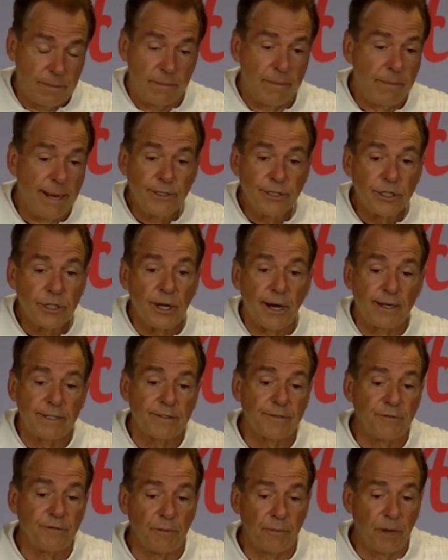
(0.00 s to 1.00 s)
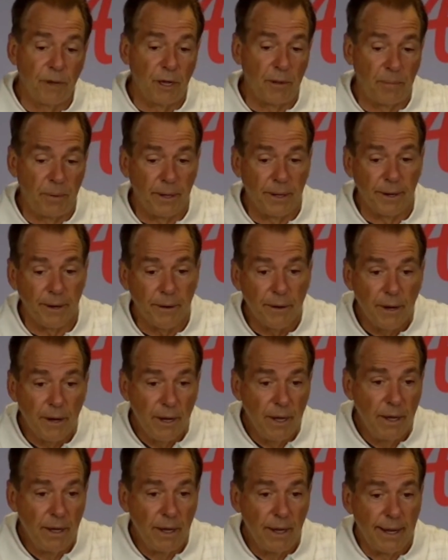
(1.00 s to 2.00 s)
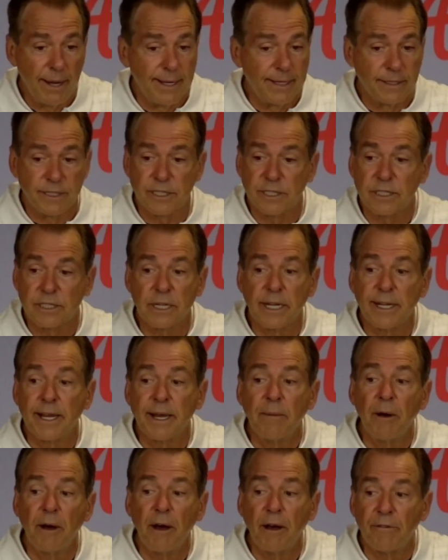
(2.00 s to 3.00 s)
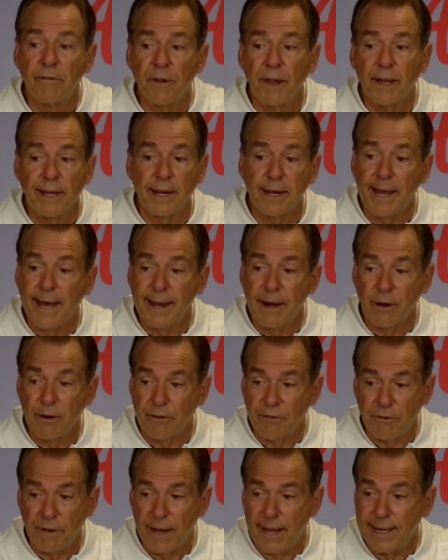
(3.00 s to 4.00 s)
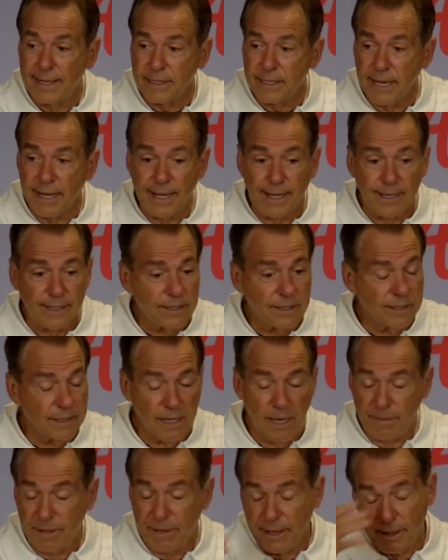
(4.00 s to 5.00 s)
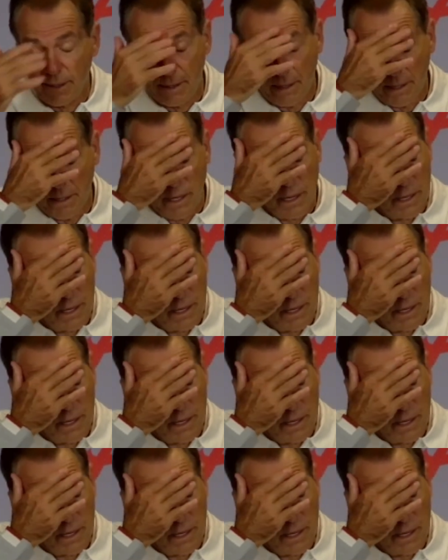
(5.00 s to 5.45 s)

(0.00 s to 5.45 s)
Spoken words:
major college football player and sling him off like a gnat on a fly's ass, I mean,